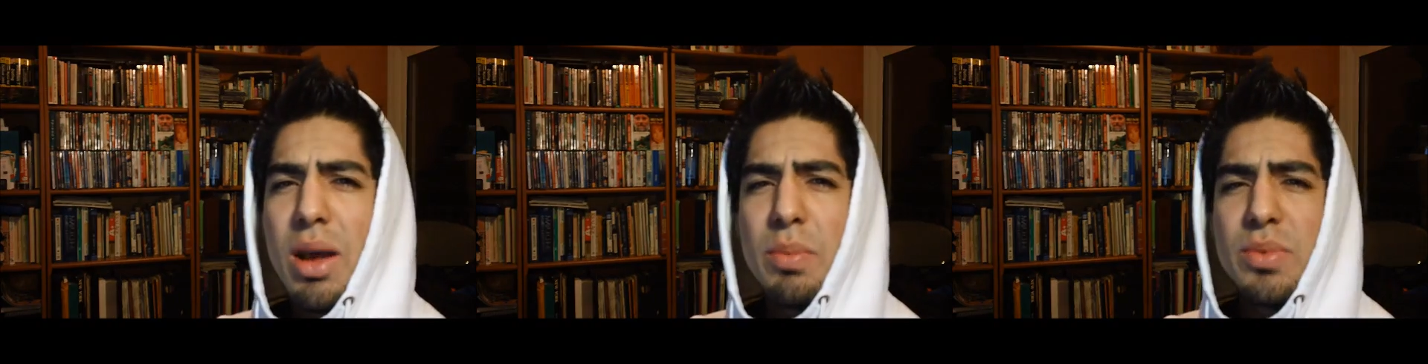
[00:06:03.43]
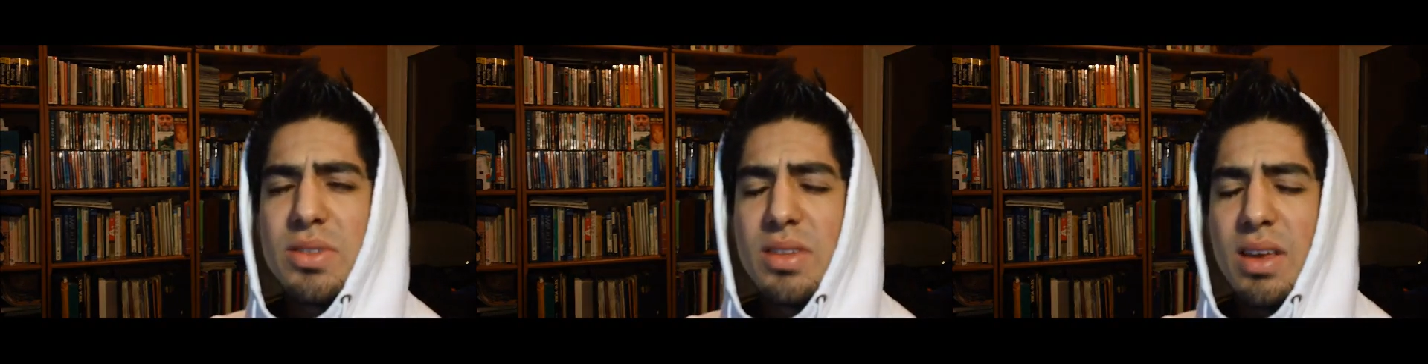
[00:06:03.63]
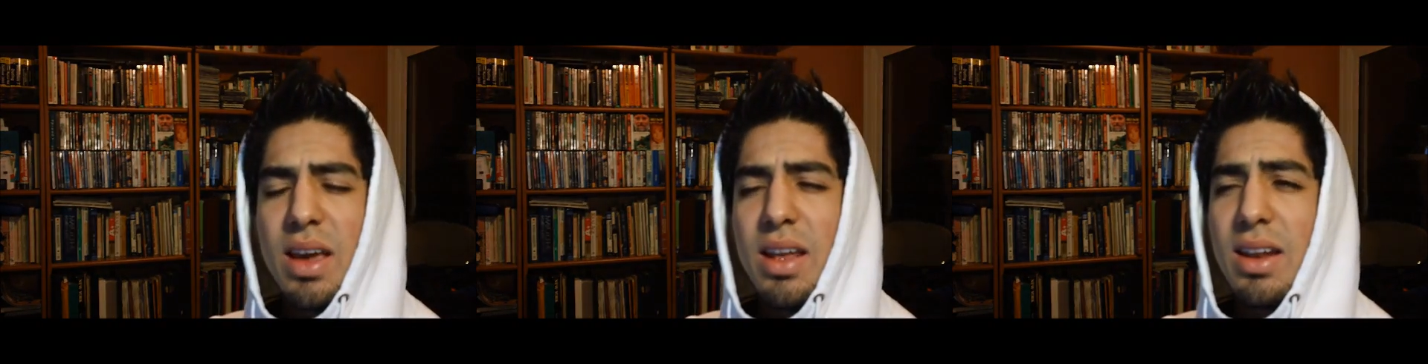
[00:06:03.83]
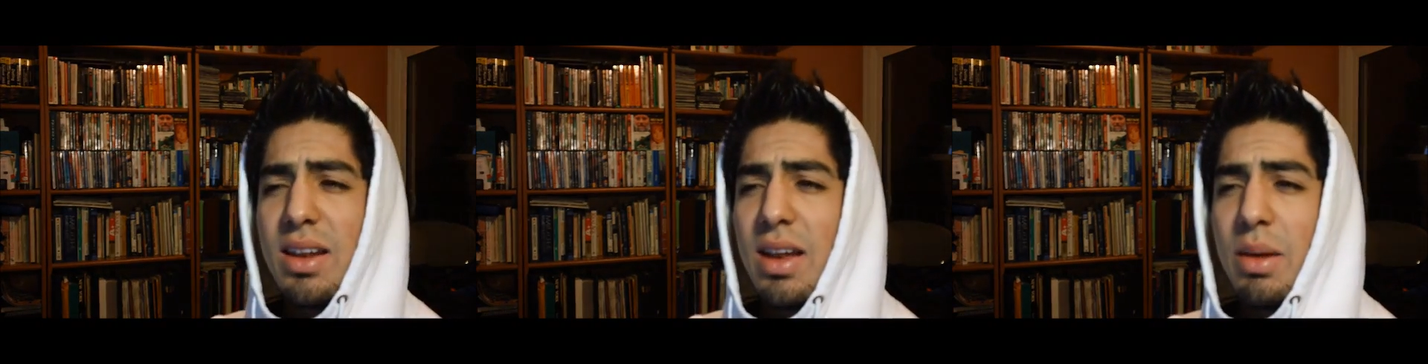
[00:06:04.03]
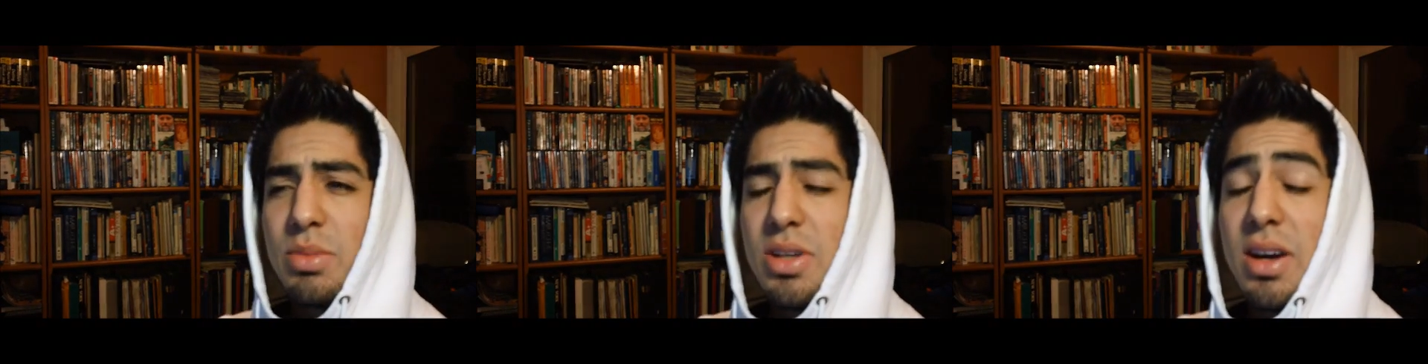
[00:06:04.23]
reps,
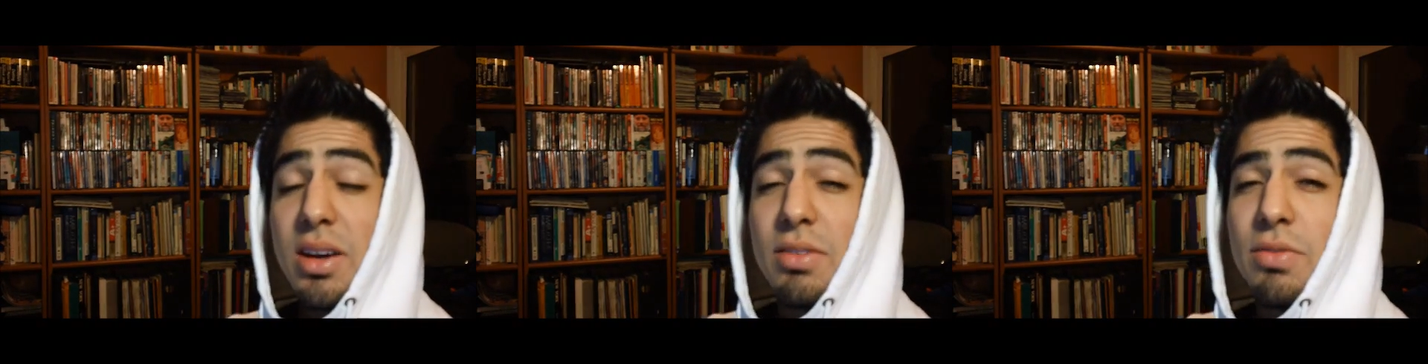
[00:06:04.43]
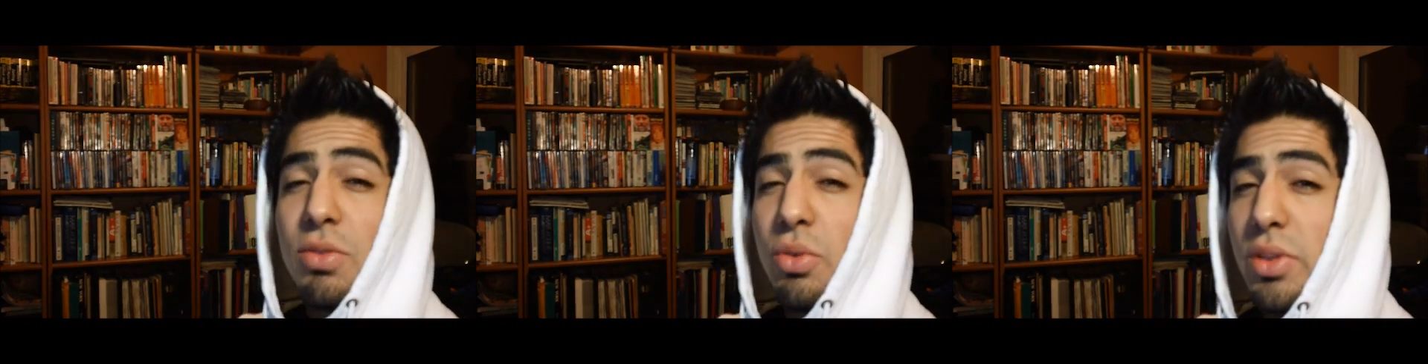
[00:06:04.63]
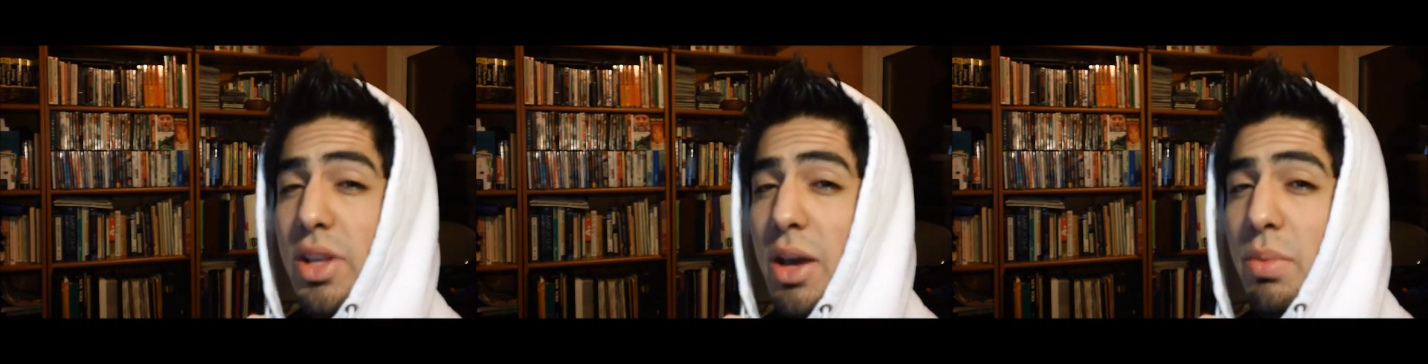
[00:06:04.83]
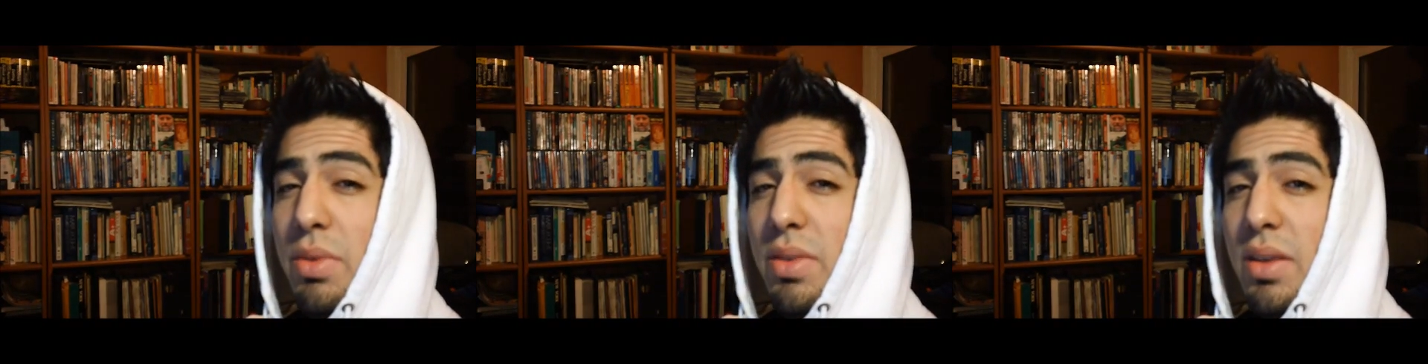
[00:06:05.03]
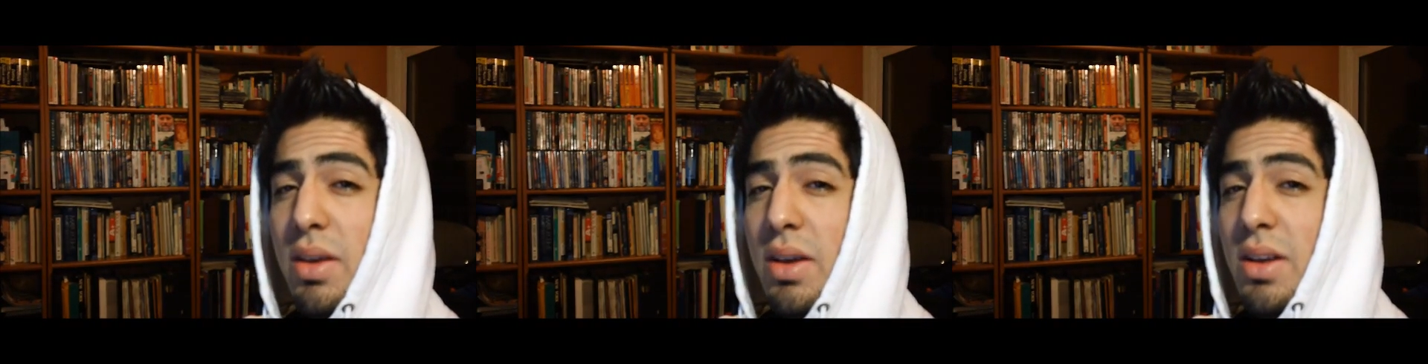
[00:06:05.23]
and I'm talking full
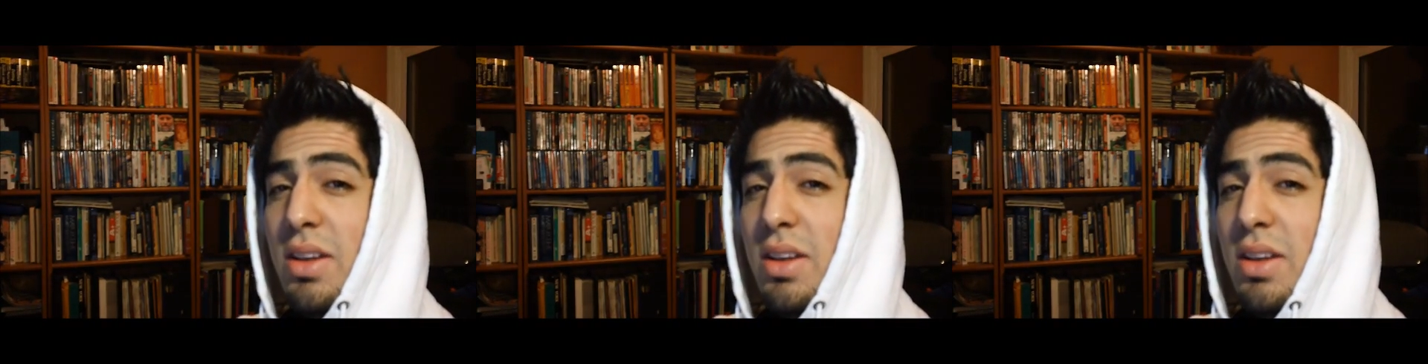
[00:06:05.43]
depth.